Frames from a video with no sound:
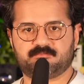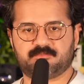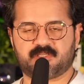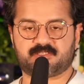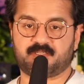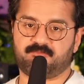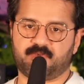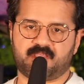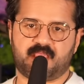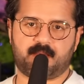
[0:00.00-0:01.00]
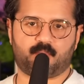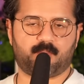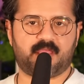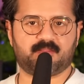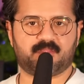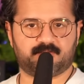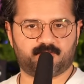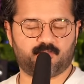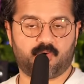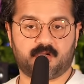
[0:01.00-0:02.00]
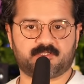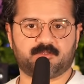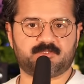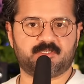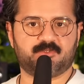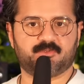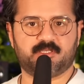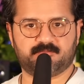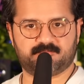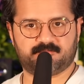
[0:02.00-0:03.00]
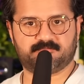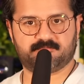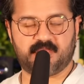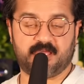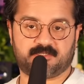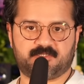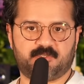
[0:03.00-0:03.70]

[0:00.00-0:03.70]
Except for the cameraman that walked up to you and asked